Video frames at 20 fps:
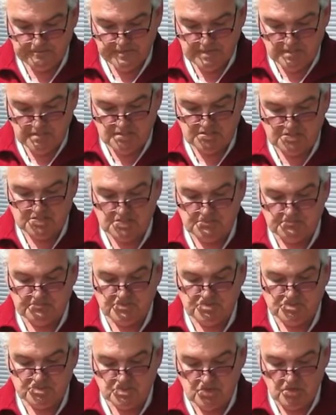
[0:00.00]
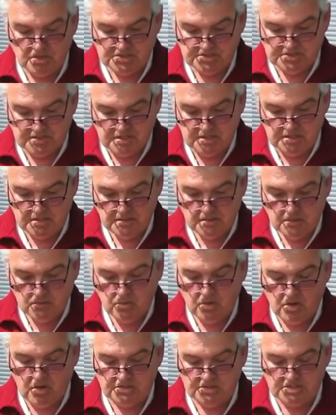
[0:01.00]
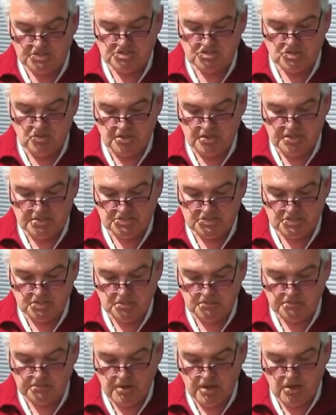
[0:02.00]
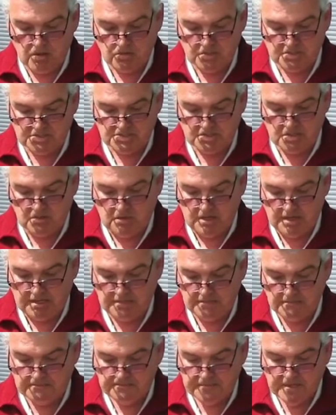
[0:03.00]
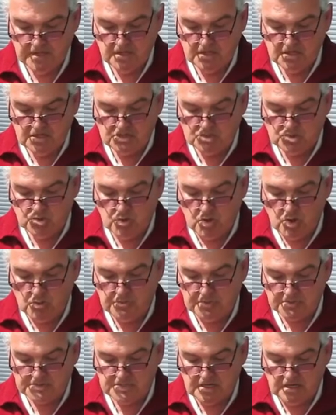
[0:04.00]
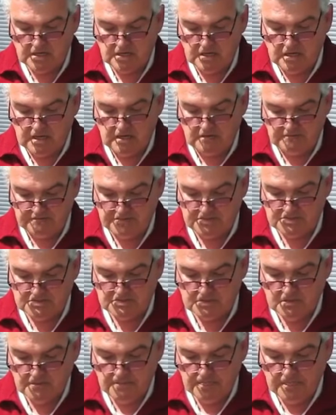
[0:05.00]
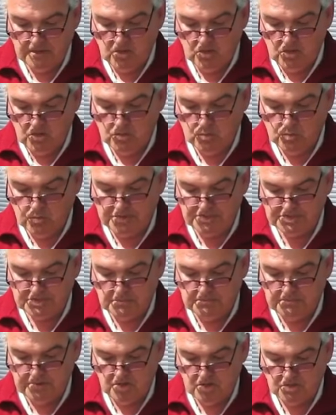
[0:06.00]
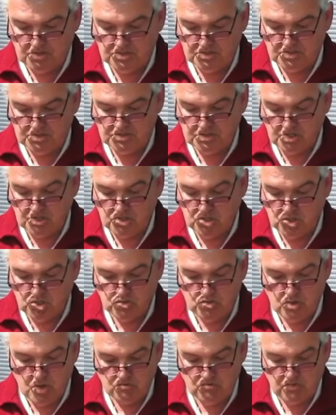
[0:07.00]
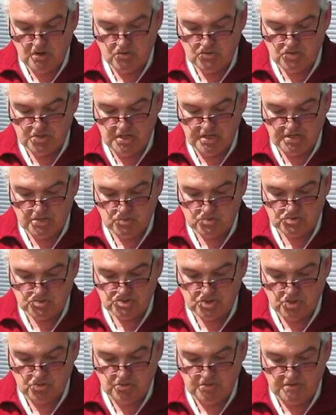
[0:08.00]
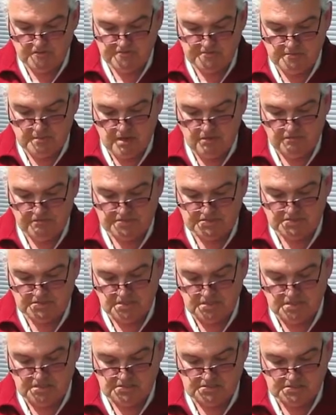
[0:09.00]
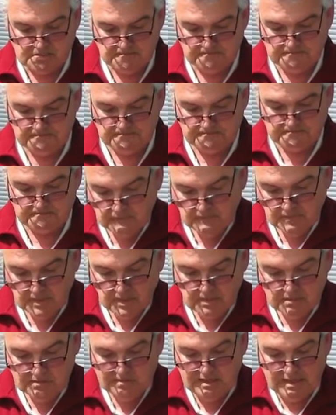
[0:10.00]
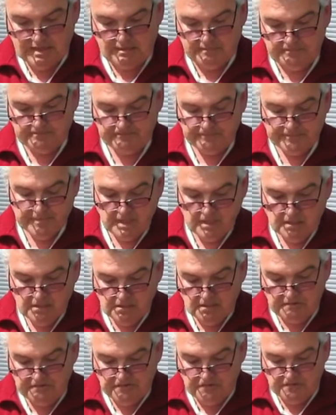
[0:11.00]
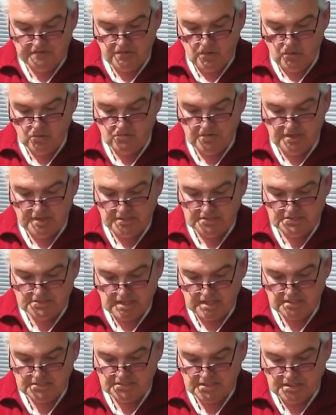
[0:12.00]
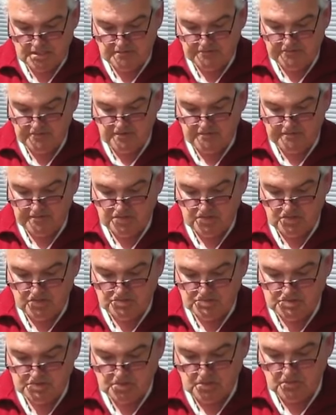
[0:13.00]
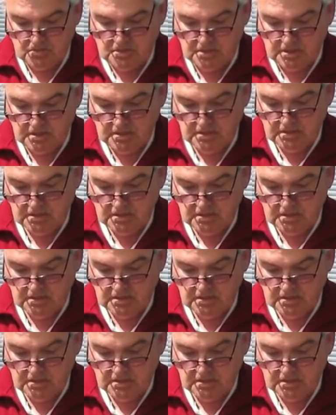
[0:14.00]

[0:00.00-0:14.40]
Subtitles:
This is precisely why I decided to compile this guide, to help us others who wish to purchase a new road legal scooter from overseas. Now, if you've already taken delivery of your new scooter,